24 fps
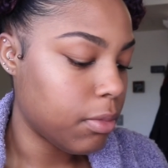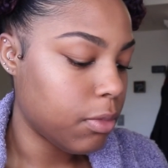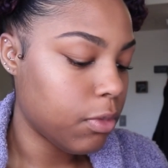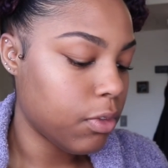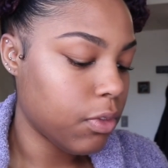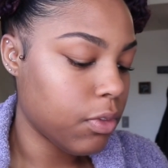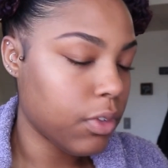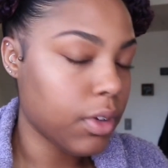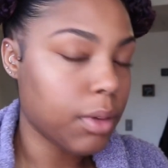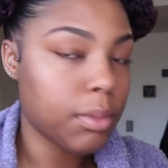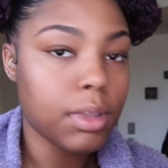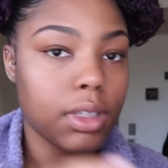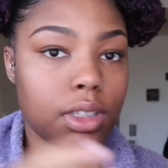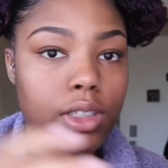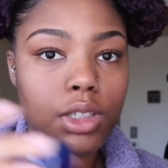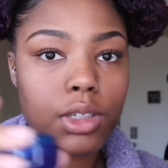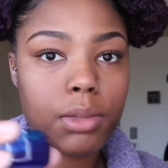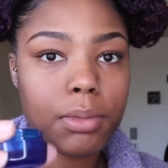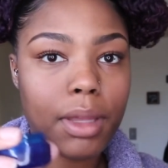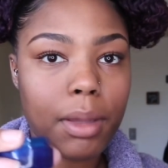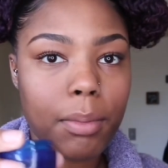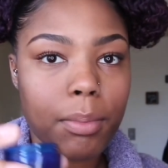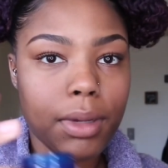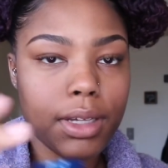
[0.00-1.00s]
from the tube
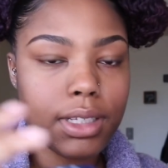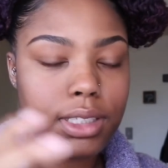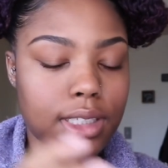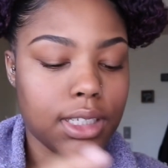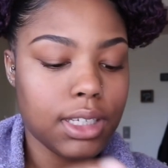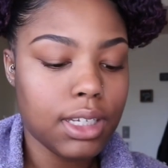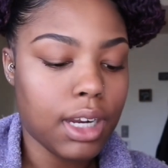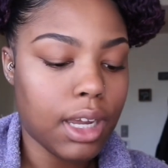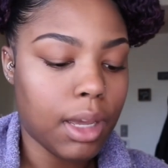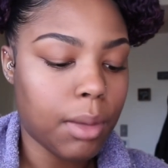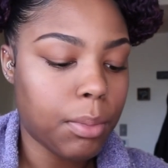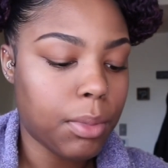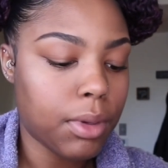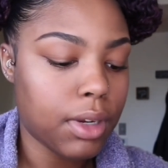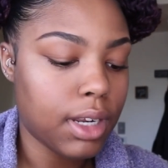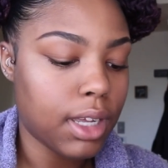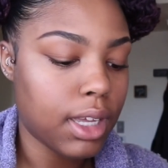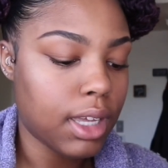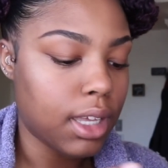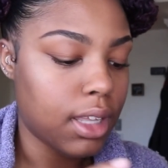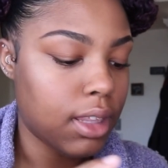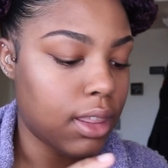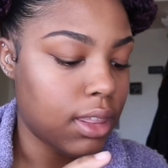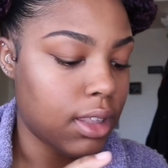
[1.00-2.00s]
that busted, I put it
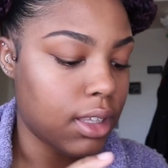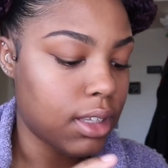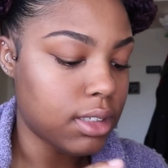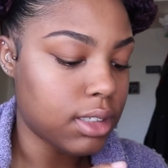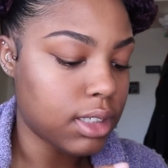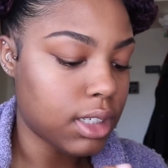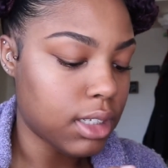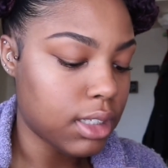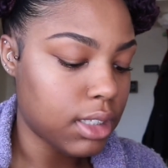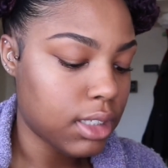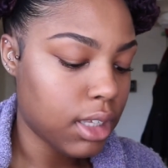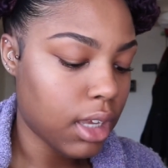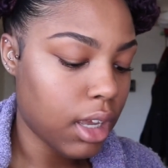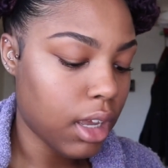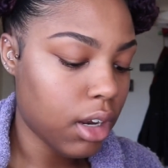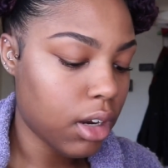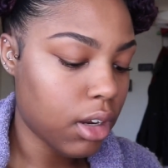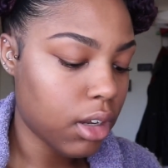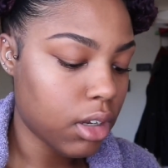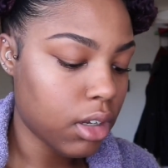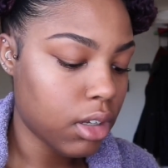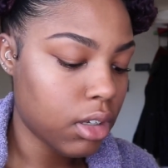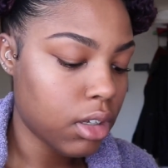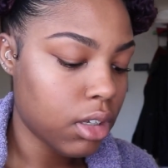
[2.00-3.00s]
in this
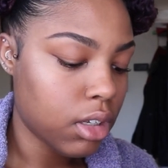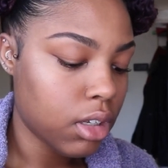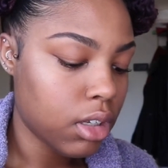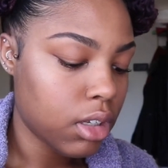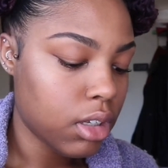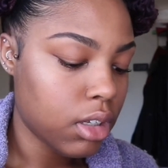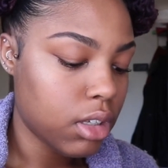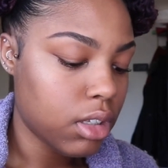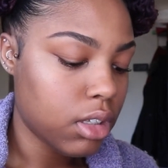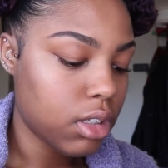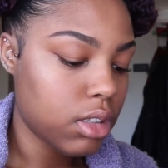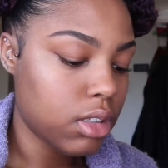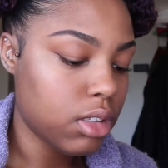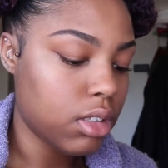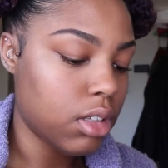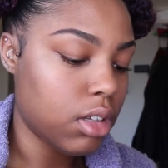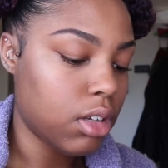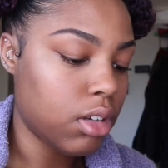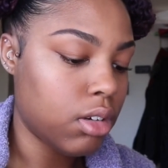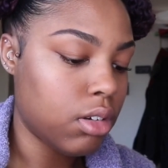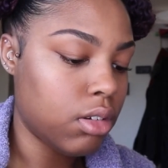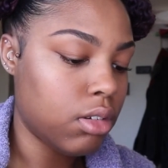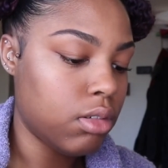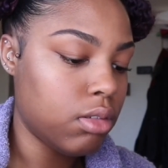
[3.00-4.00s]
container.
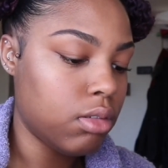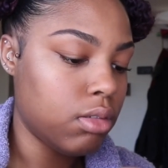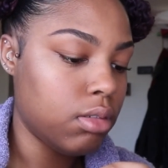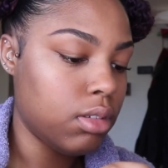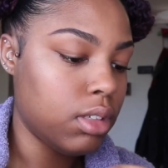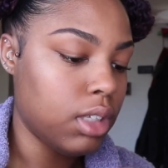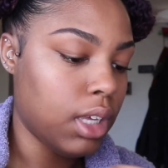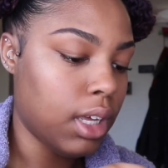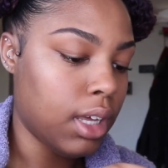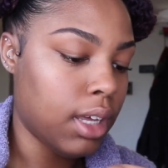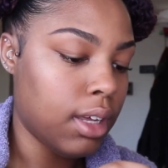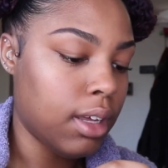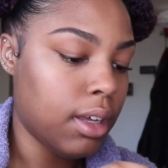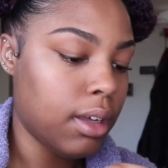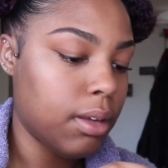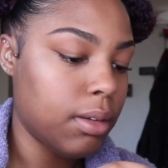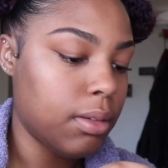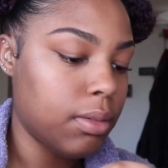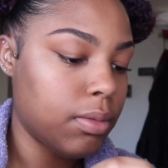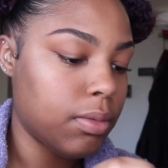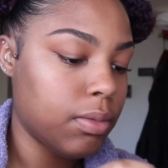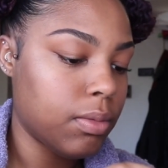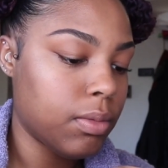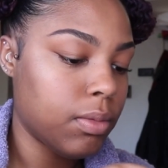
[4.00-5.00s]
So yeah,
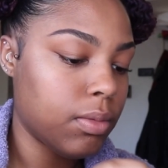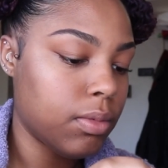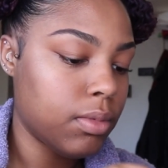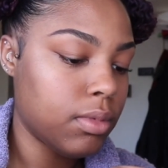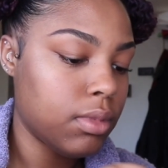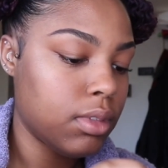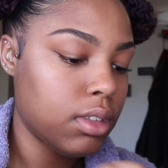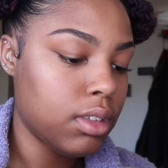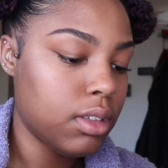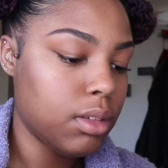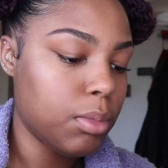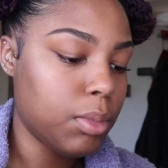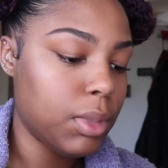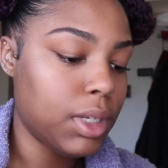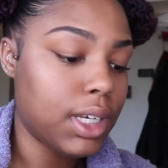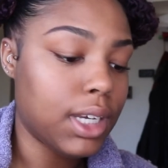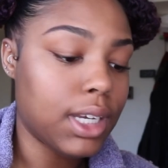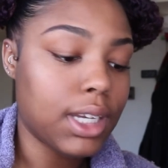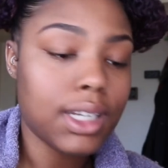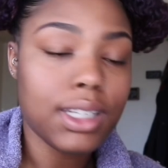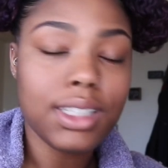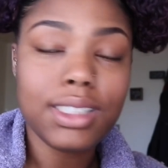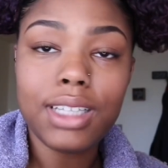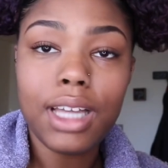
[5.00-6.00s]

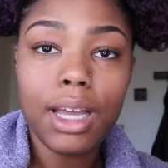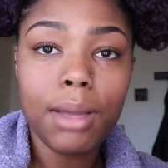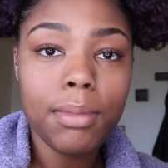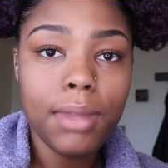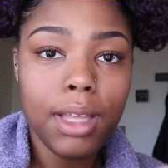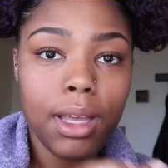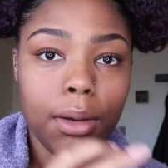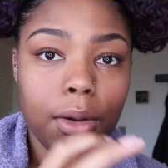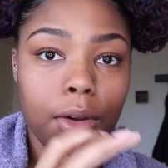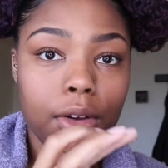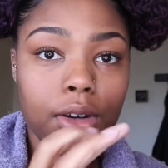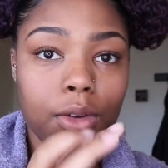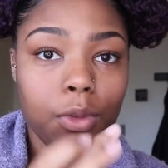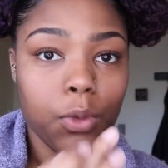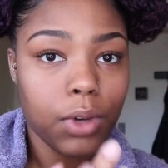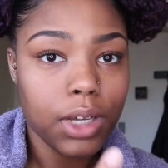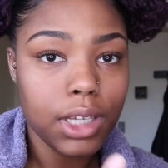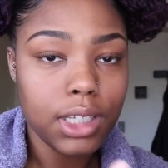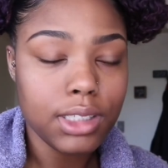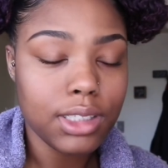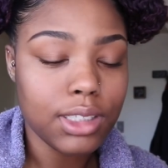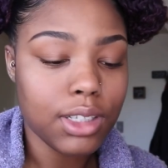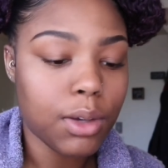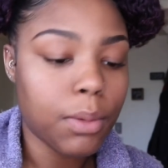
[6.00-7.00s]
because I'm not gonna
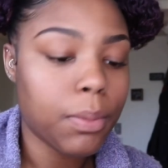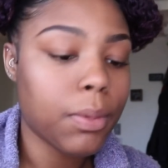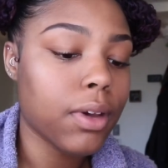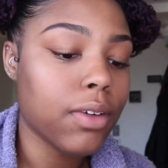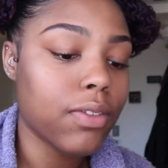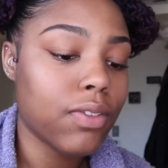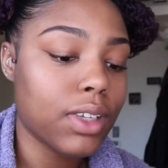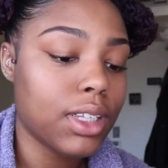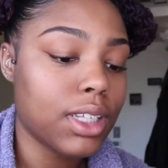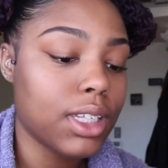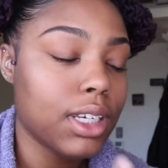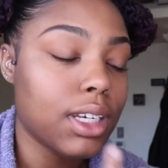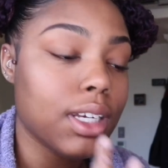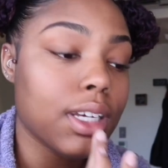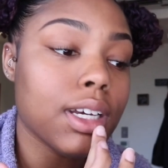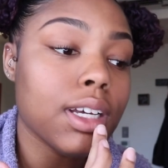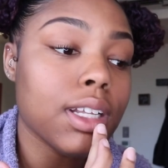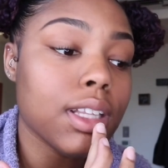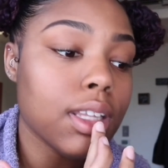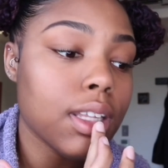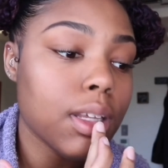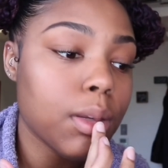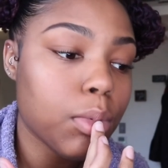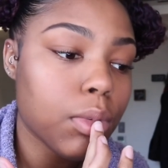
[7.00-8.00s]
waste no perfectly
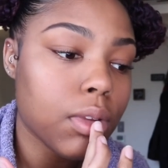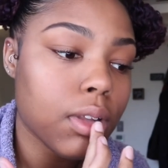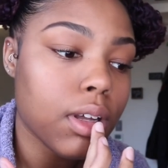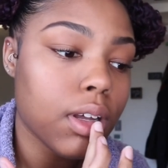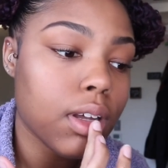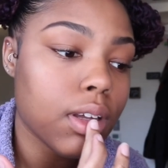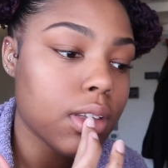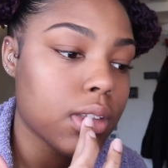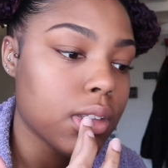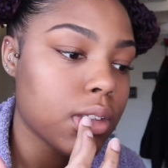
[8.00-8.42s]
good lip gloss.